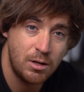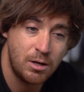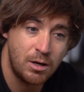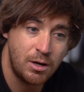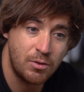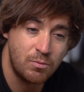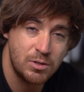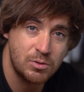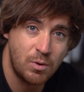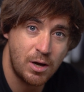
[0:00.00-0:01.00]
The
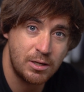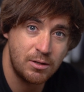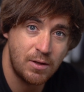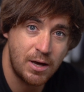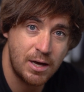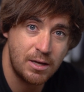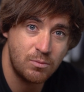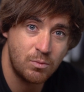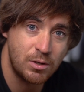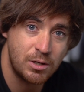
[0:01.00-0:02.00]
reason why I did
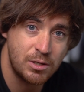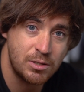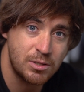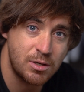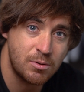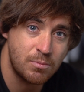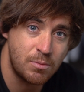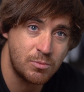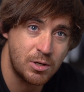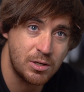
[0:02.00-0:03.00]
that was
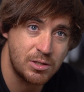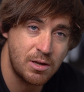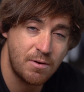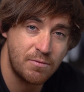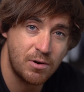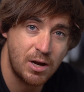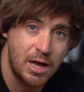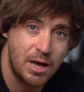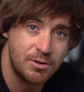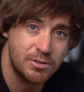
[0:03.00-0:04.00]
I'm trying to save up for a
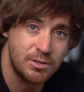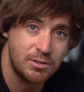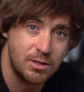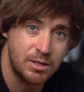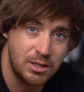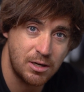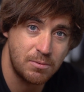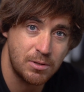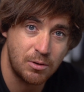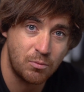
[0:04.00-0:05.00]
house and get
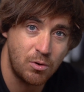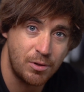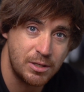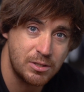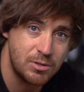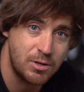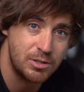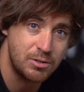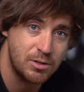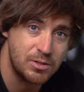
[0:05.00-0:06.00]
everything rolling, so I
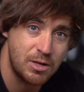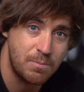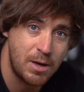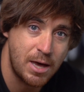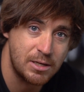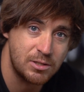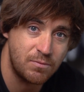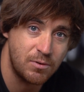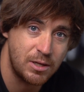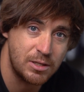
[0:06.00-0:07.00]
took a step back as a
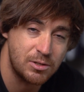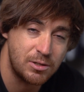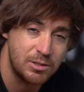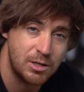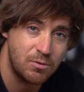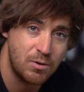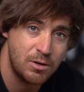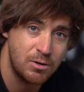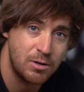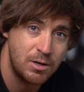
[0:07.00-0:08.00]
freelance content
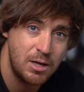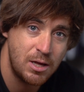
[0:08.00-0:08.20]
creator,